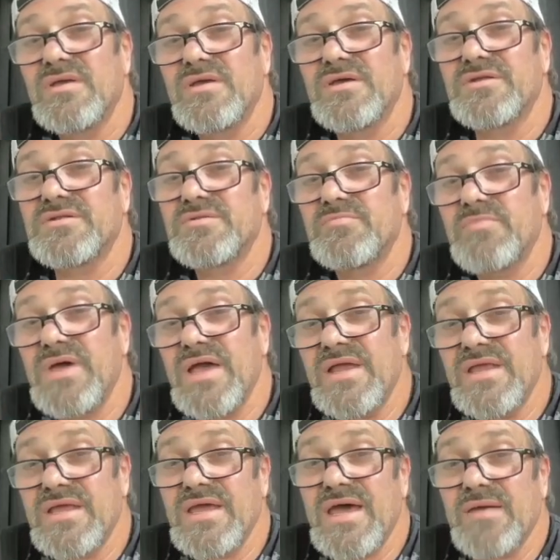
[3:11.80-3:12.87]

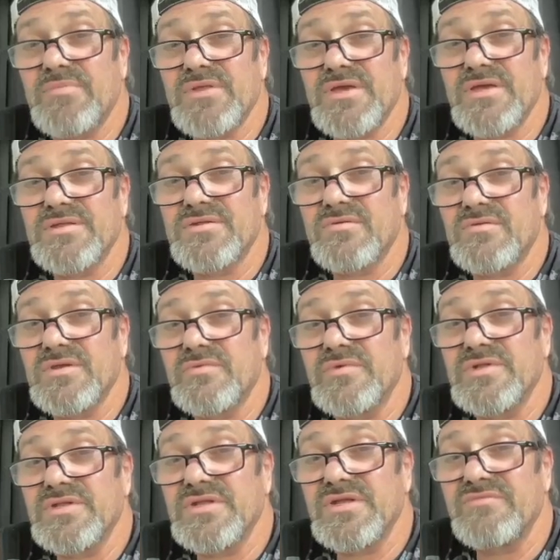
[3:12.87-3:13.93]
Hispanic applicants only
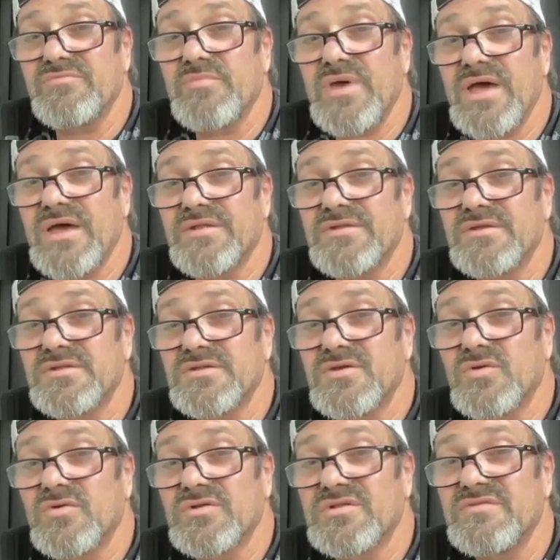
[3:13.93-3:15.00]
received passing
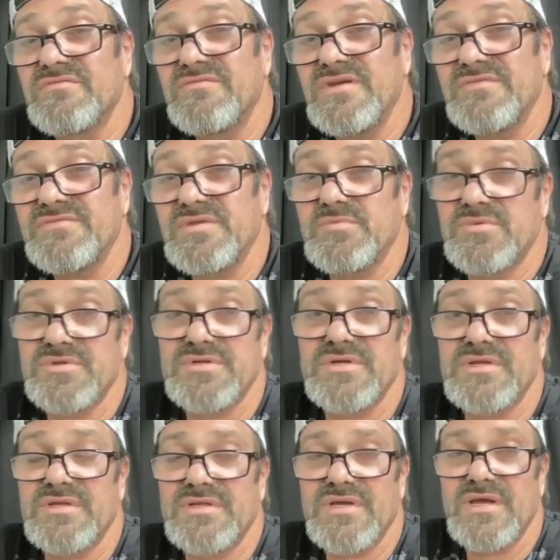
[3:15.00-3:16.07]
scores 50% of
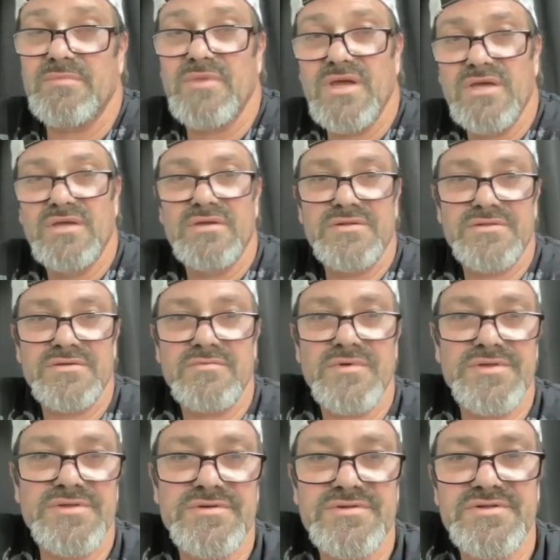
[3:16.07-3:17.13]
the time. So,
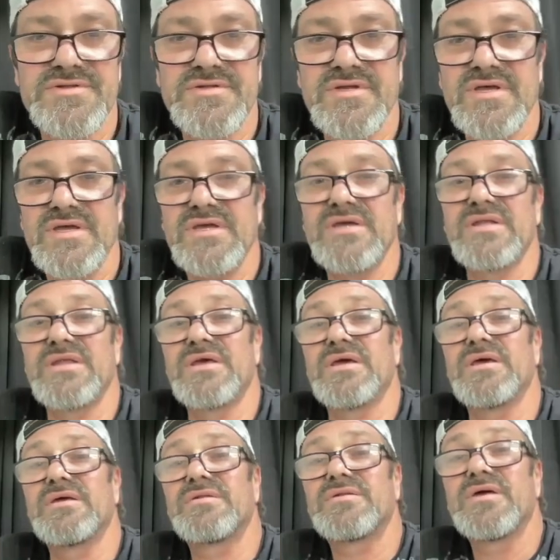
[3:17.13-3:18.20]
what you're saying
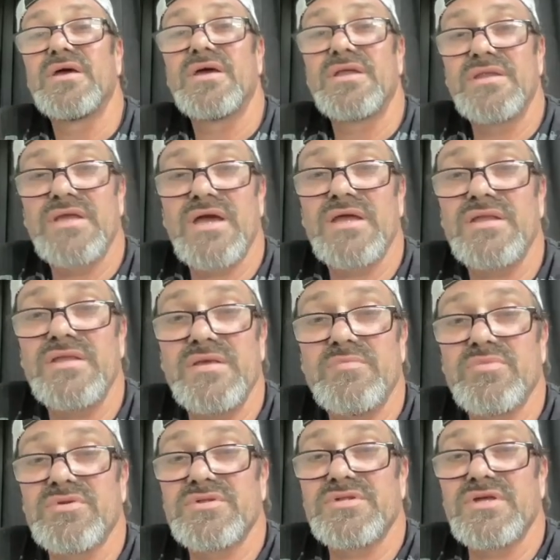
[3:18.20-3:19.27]
is
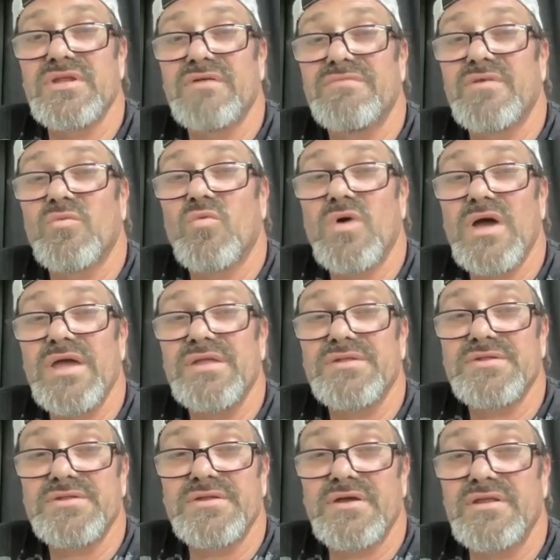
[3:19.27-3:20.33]
90% of the whites
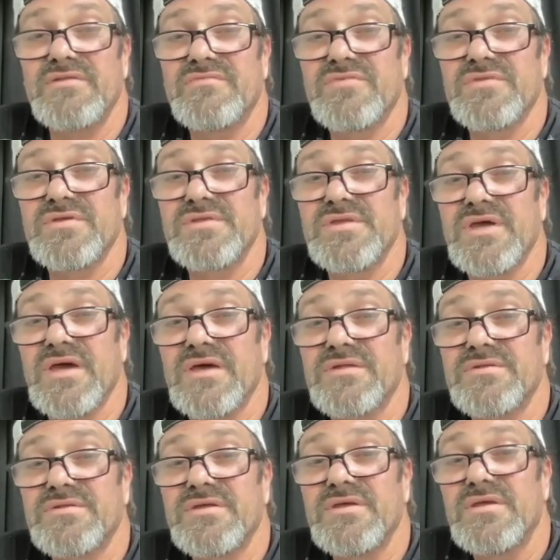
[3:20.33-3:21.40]
studied for the
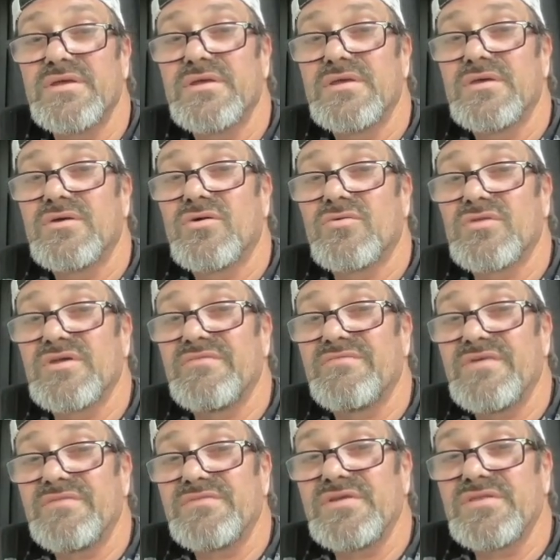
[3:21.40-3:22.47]
test only
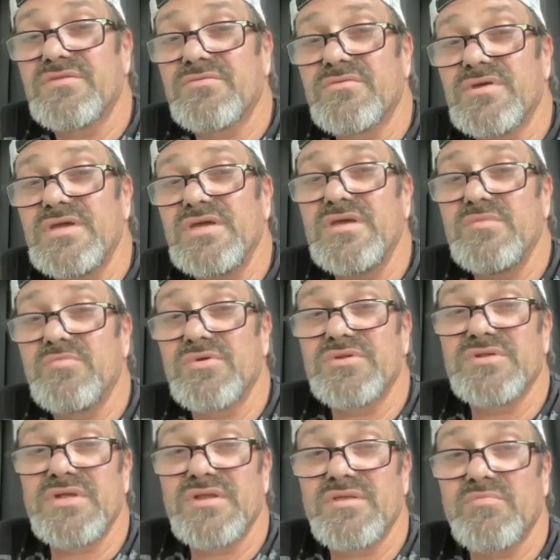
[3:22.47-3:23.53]

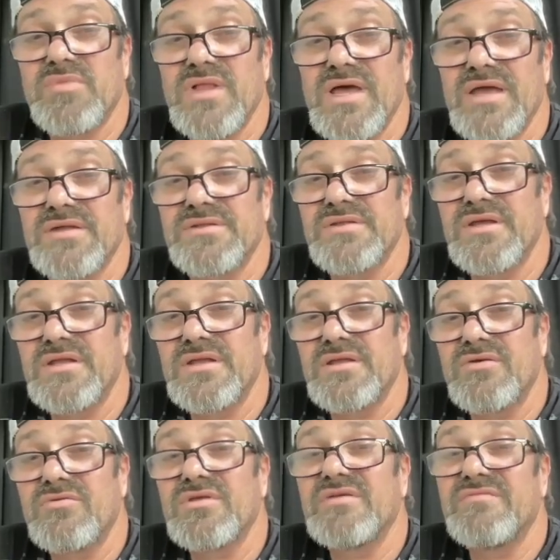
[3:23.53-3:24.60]
53% of the blacks did, and
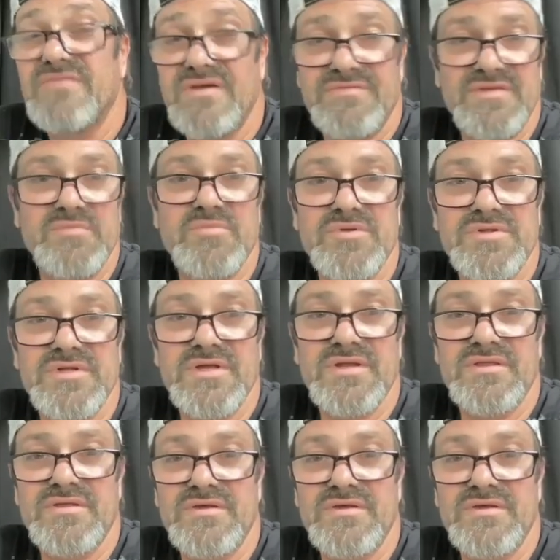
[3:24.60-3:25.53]
only 50% of the